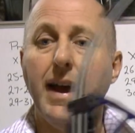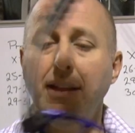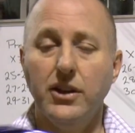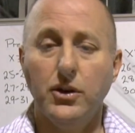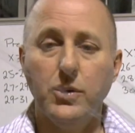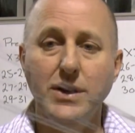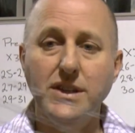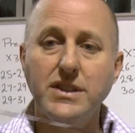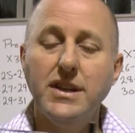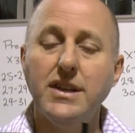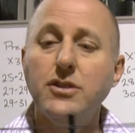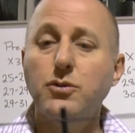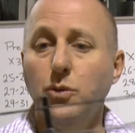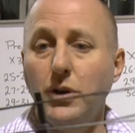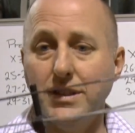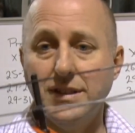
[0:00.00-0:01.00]
And the question
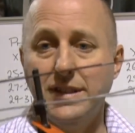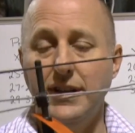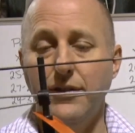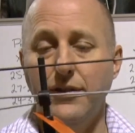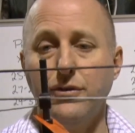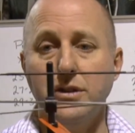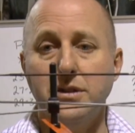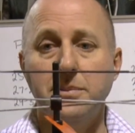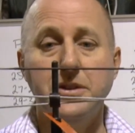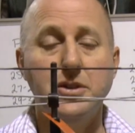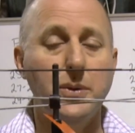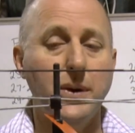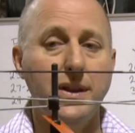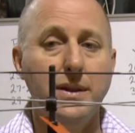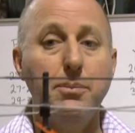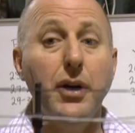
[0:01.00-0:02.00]
is, what's the difference
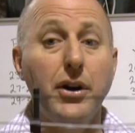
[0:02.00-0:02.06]
between the